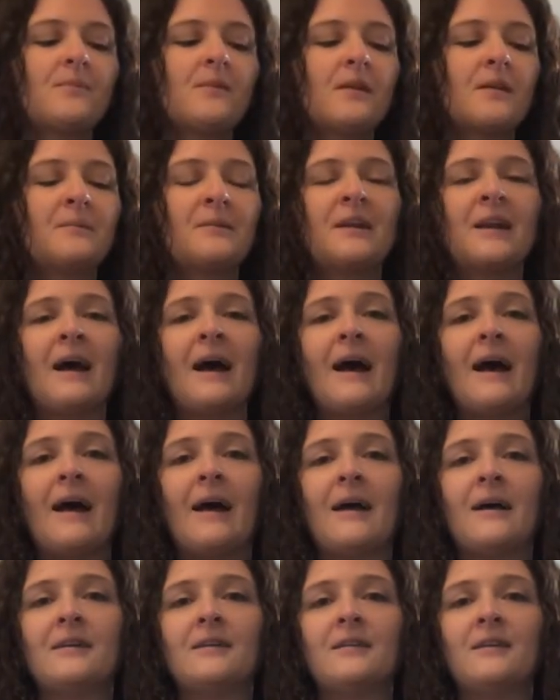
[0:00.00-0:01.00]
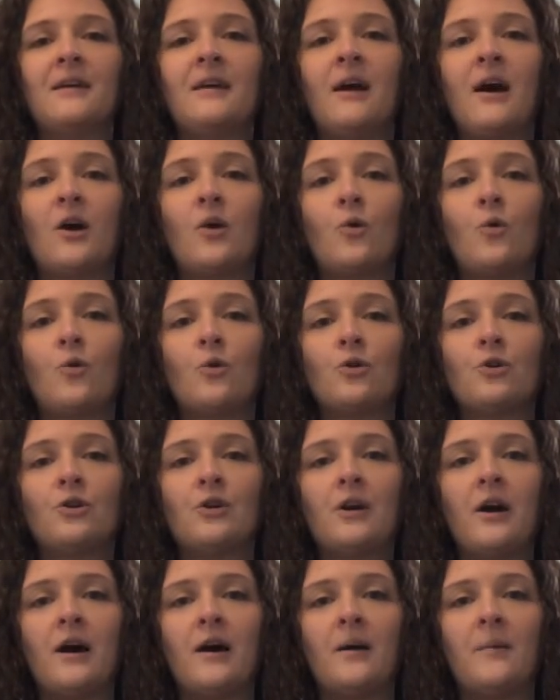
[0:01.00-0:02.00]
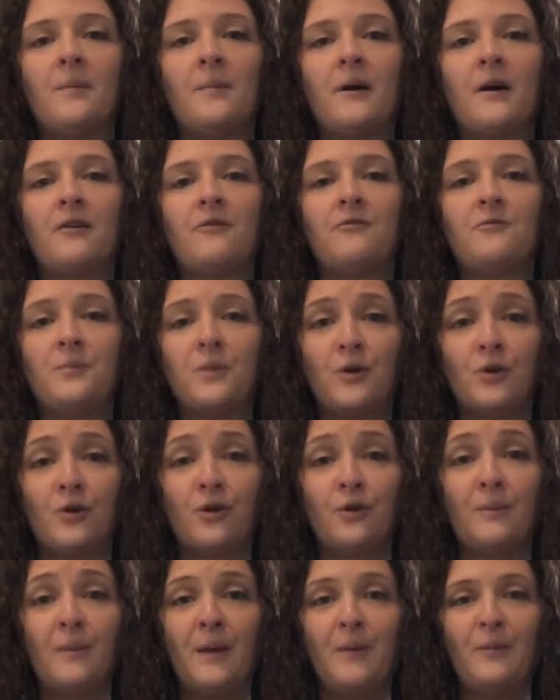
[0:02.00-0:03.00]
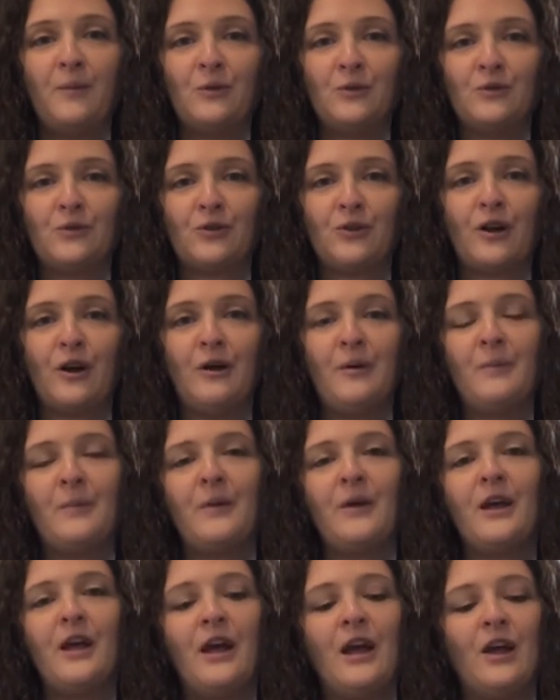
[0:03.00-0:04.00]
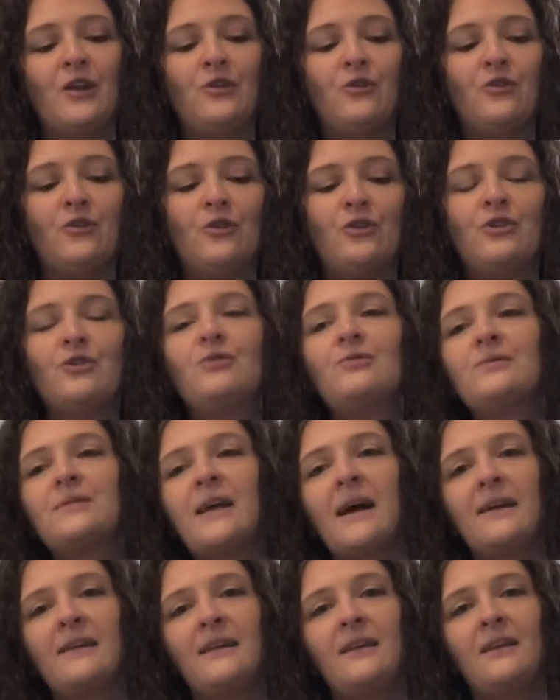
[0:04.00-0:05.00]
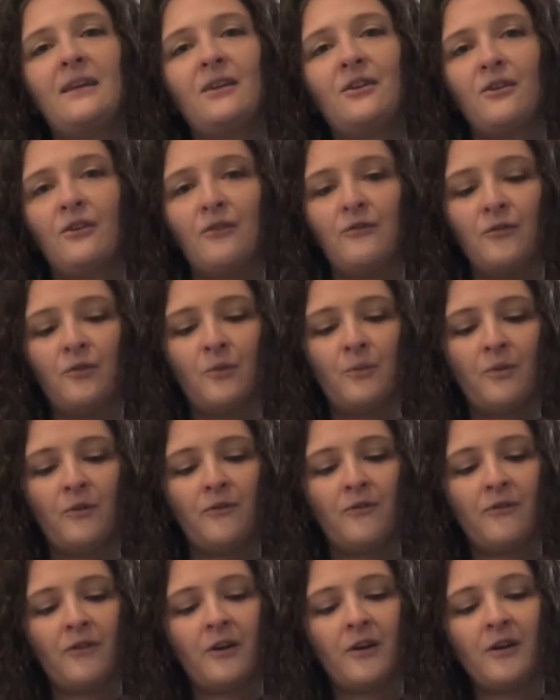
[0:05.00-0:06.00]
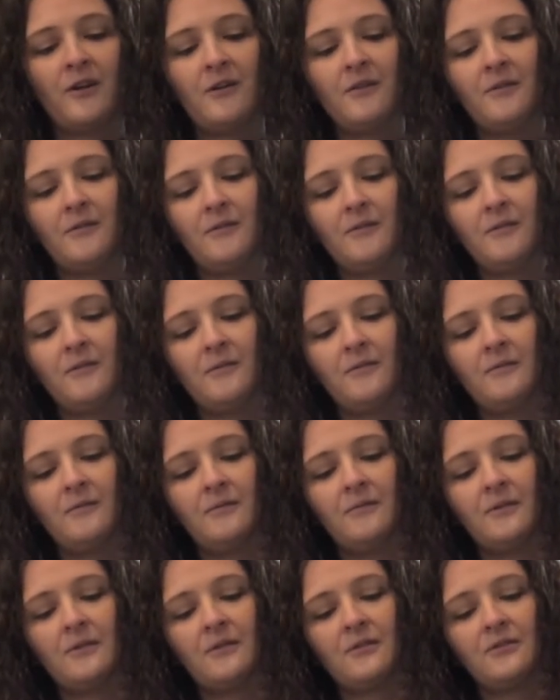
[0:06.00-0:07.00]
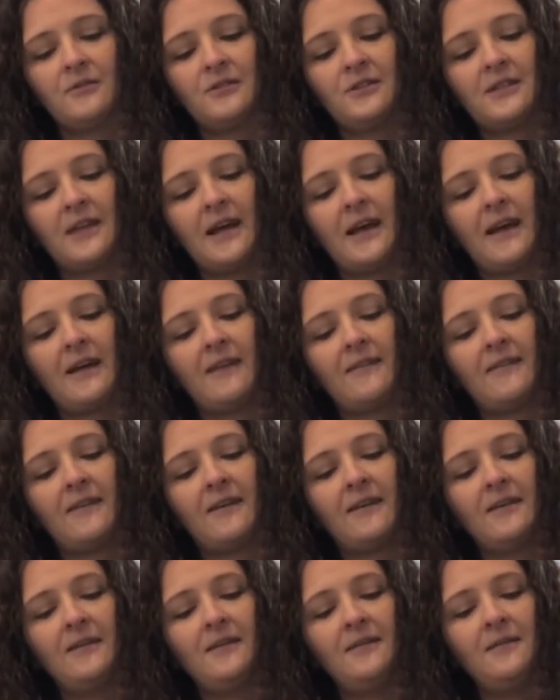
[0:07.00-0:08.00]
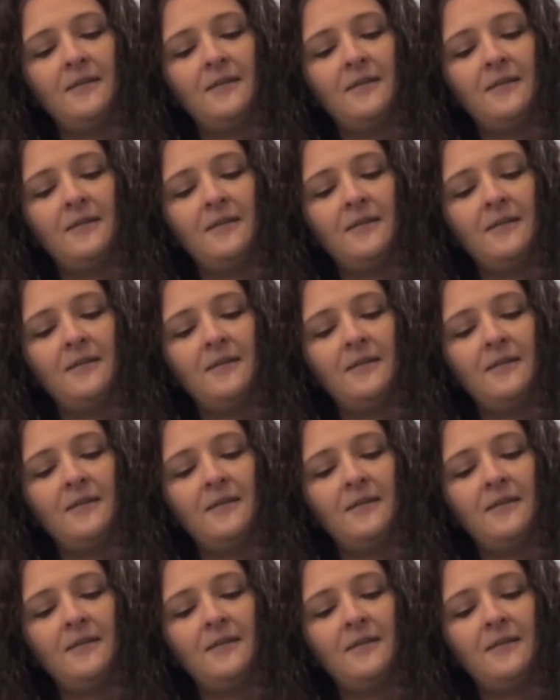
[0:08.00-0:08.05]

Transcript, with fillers: I'm gonna add a quarter cup of pure maple syrup, and you could use honey here if you prefer. I'll just add that